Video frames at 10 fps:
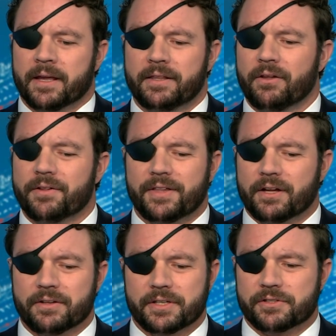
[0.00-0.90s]
And the only
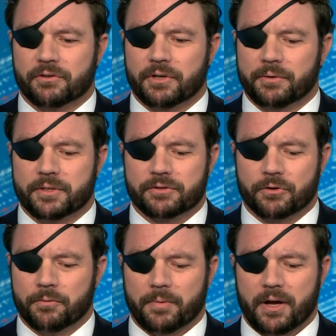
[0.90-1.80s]
thing I'll disagree with this
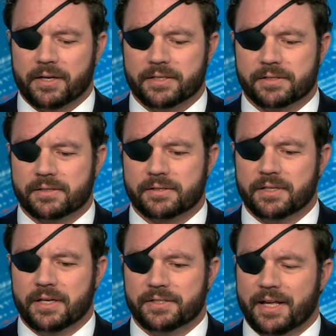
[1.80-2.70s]
group on is
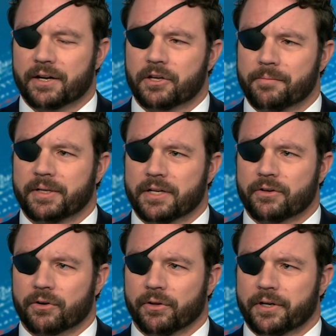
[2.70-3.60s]
that it could have been
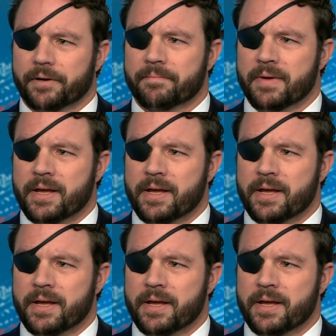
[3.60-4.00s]
done earlier,